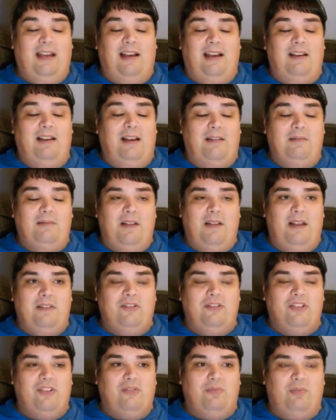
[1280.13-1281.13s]
I, I
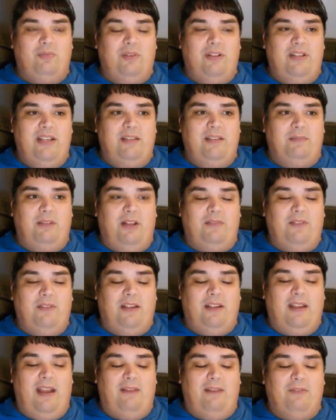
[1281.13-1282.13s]
just really am
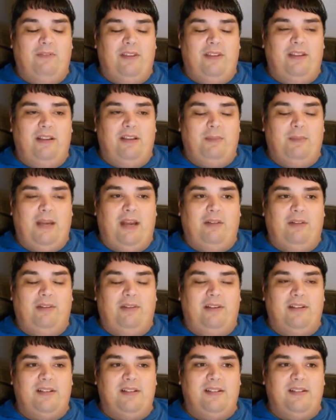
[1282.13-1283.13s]
loving everything about
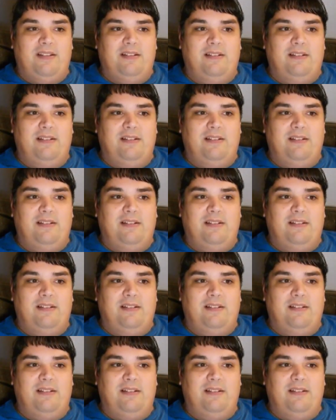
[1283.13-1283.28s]
this.